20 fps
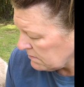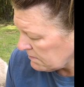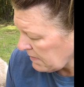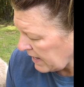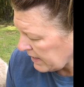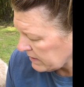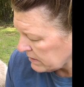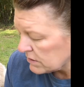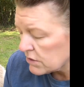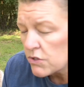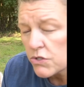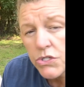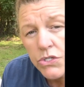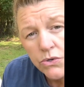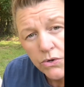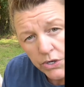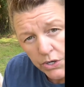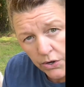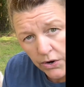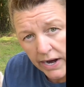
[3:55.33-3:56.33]
back used
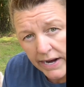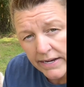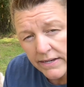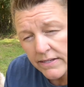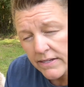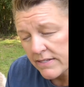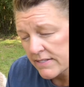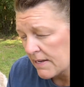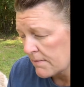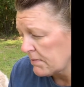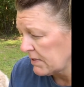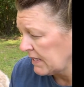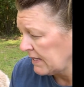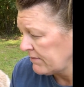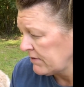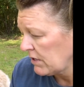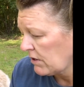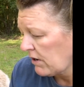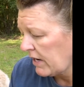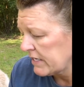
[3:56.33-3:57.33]
to a crate, because I
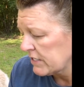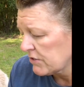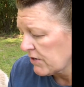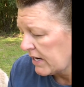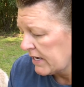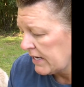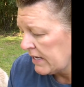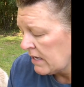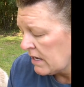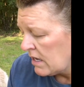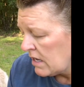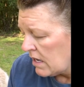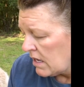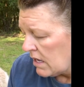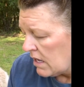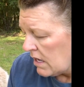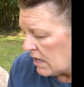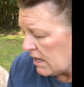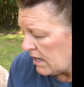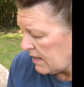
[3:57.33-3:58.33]
believe in crate training.
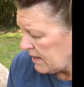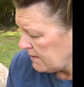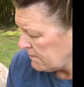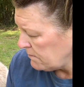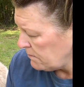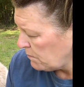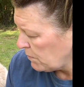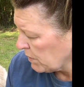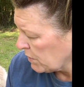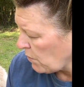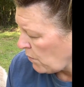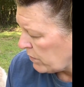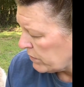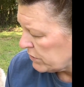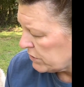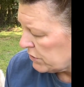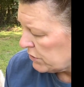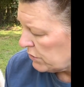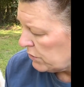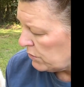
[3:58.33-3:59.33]
We're
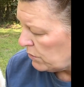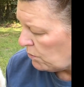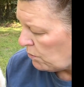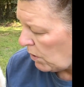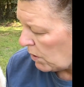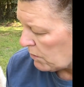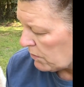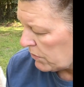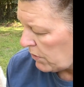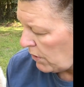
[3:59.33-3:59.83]
going to work with